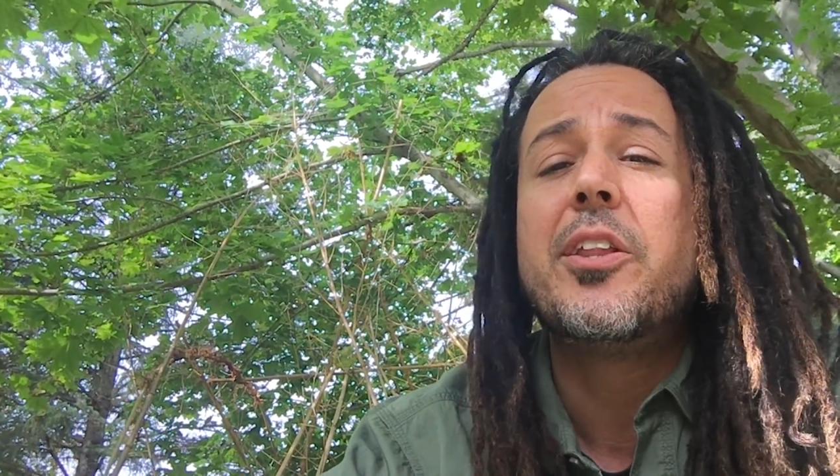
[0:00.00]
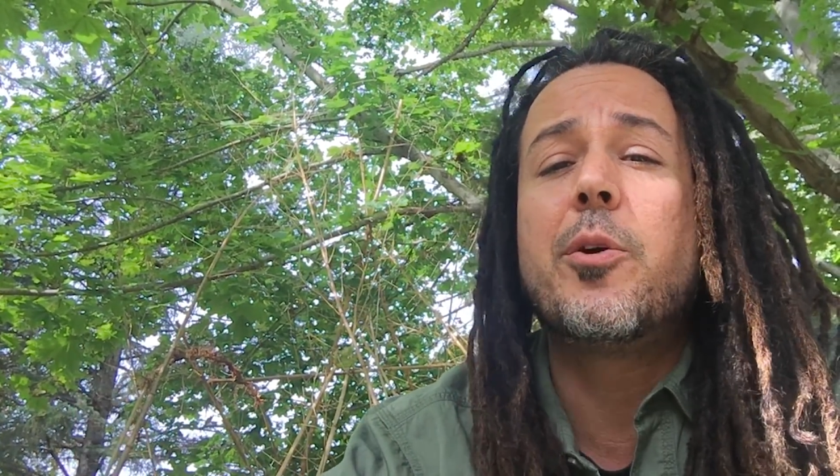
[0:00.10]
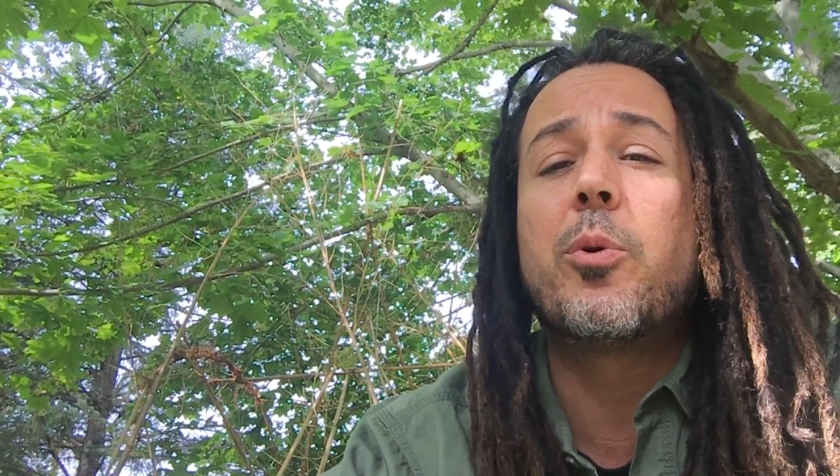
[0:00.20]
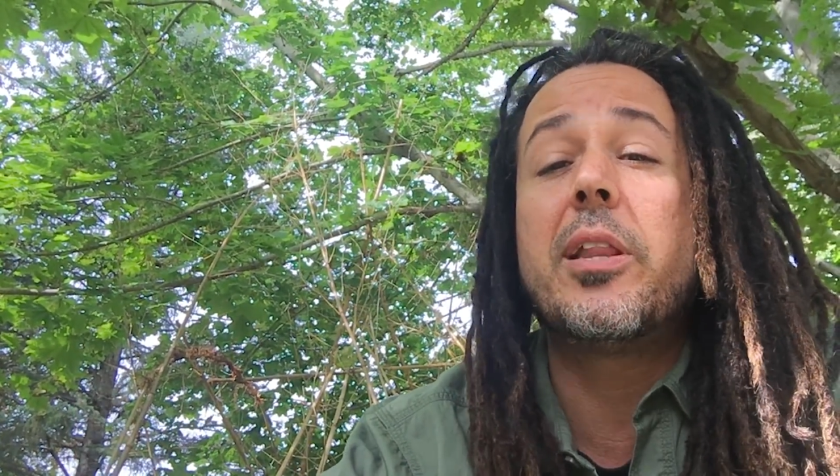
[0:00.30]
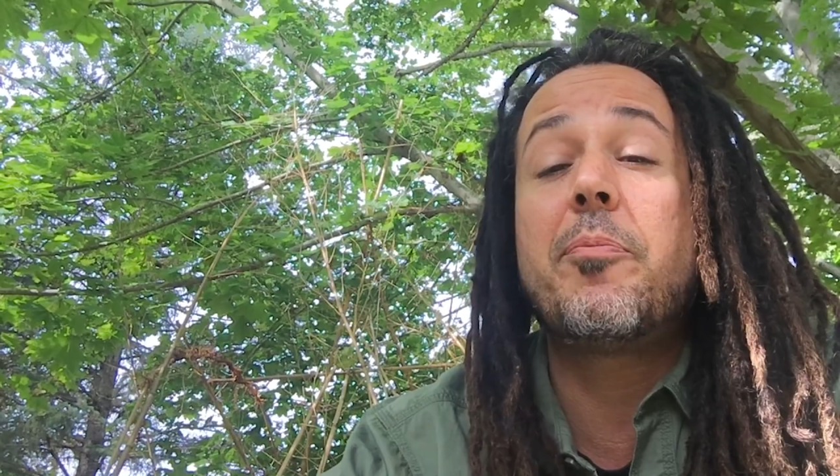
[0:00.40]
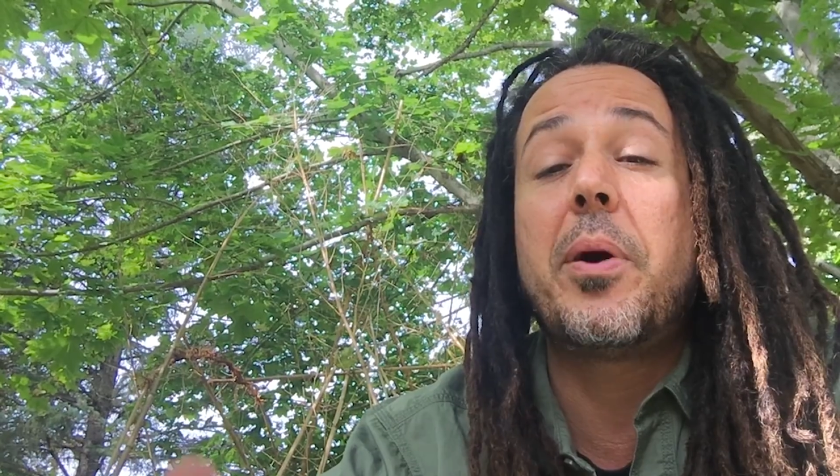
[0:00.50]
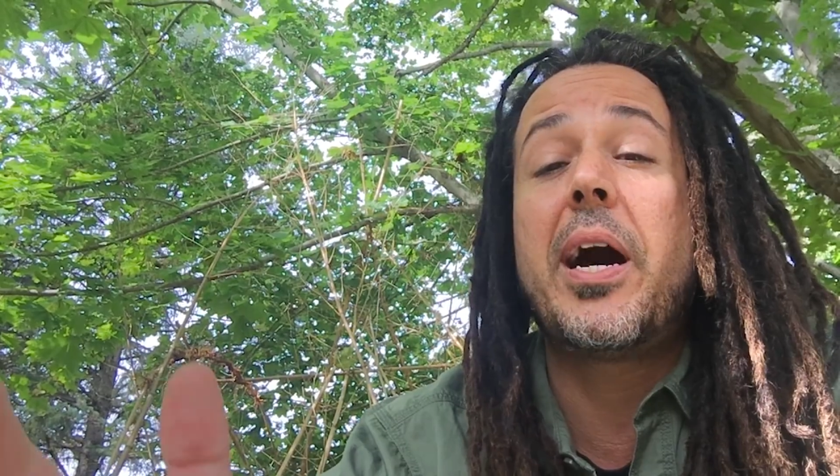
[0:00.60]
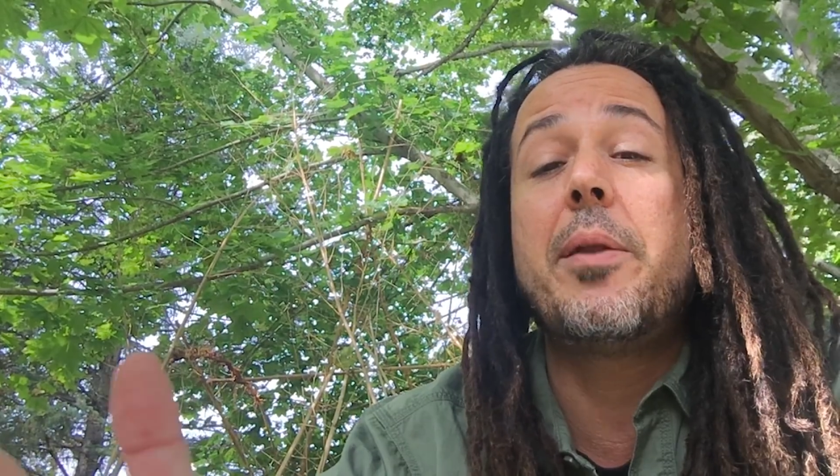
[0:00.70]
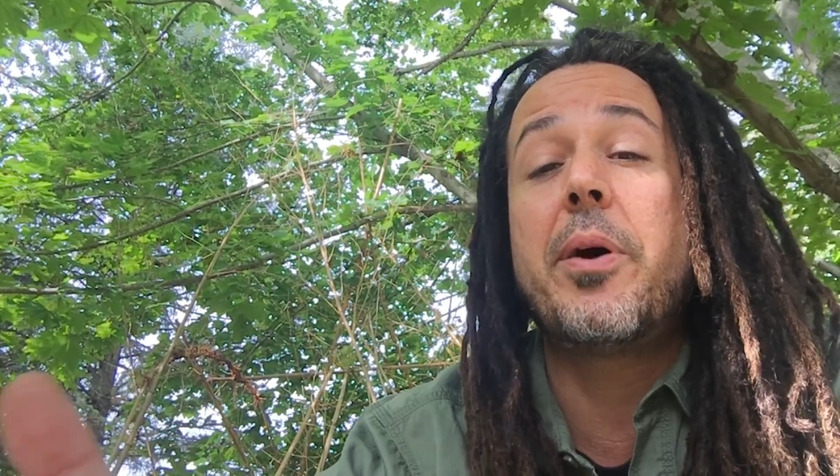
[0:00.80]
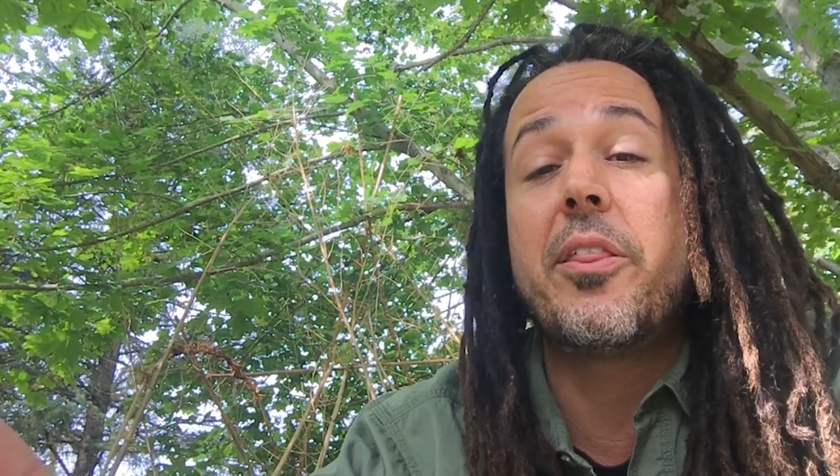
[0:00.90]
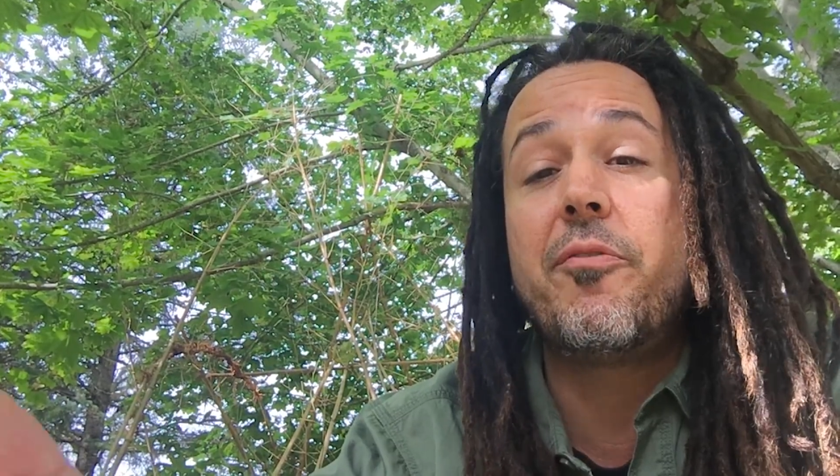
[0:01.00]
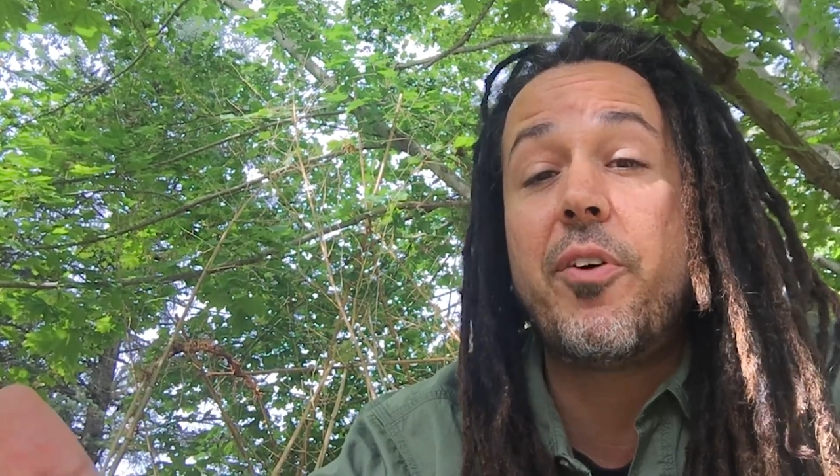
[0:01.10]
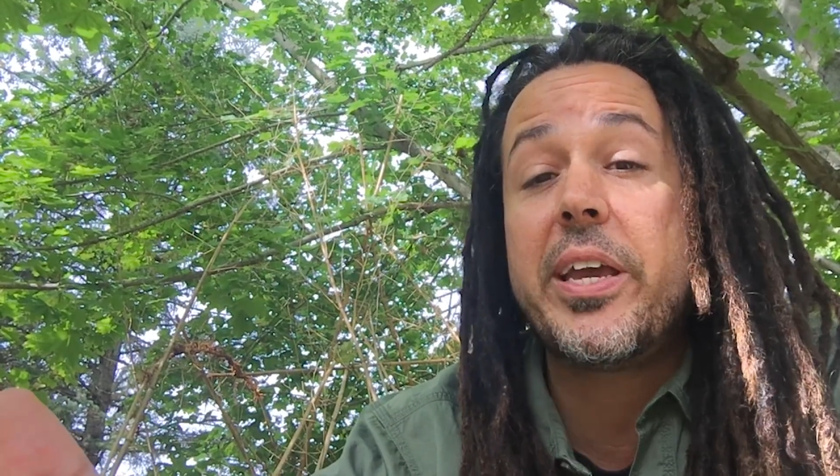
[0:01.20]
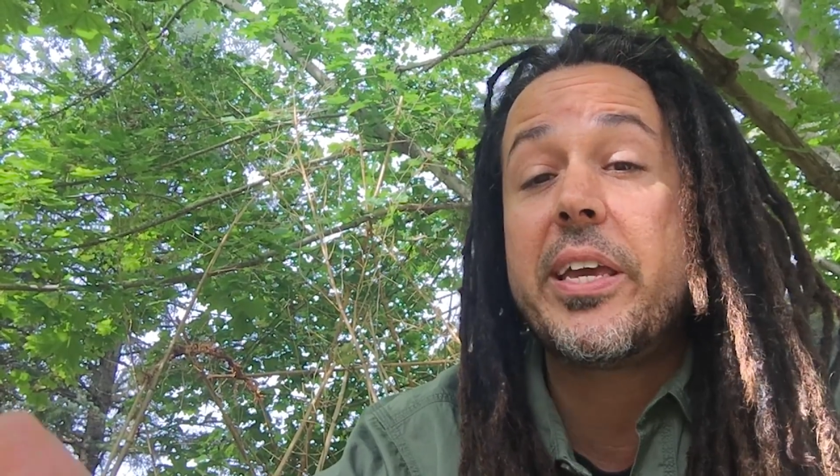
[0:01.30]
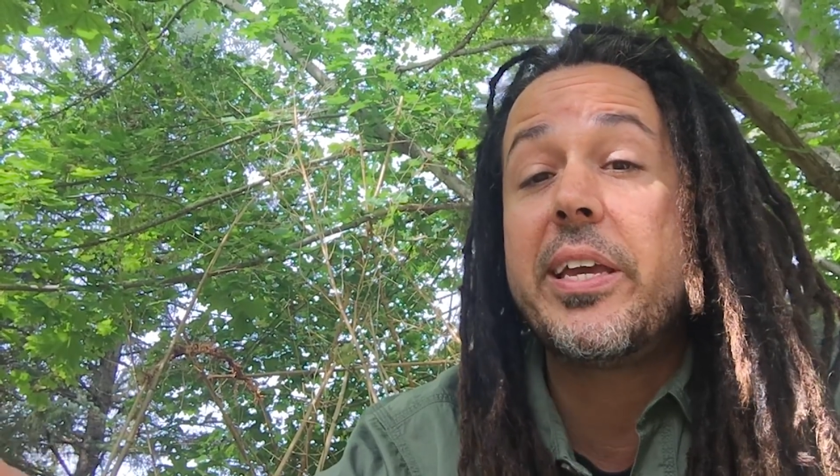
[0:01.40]
that were left behind by the
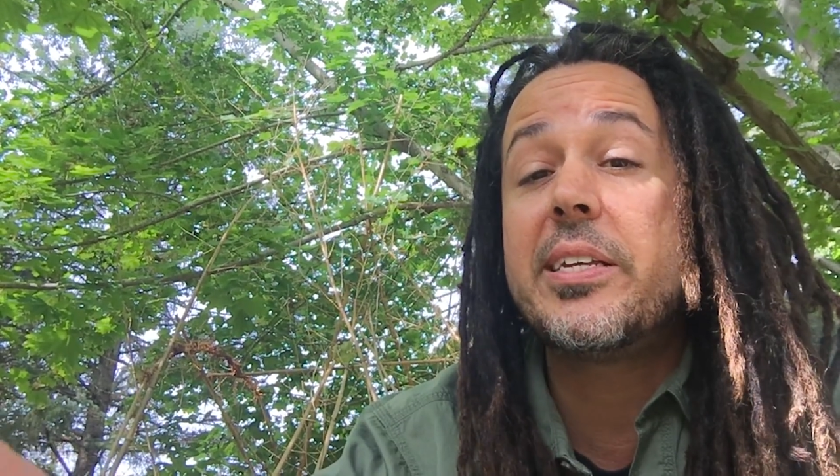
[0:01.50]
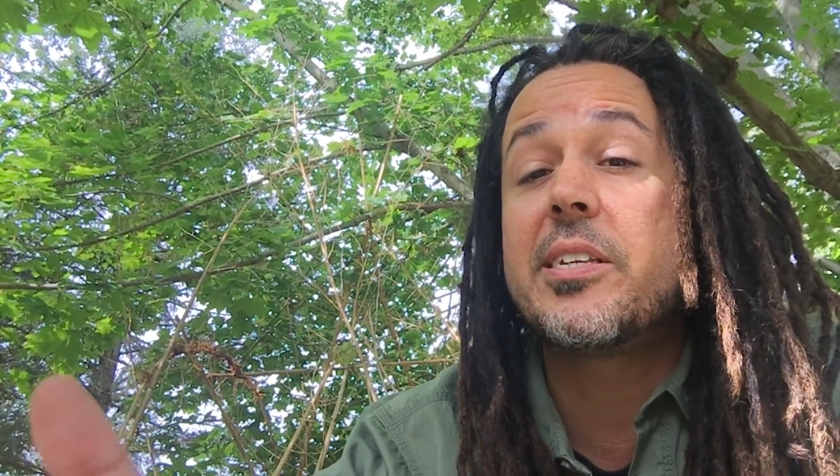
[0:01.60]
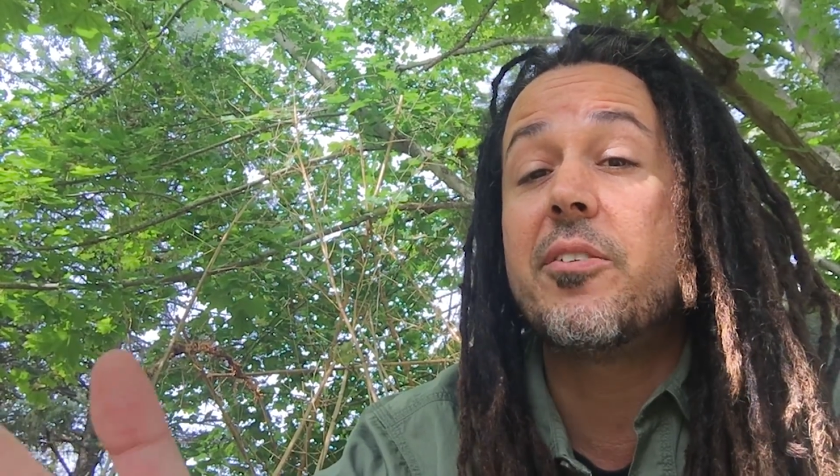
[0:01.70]
Vikings,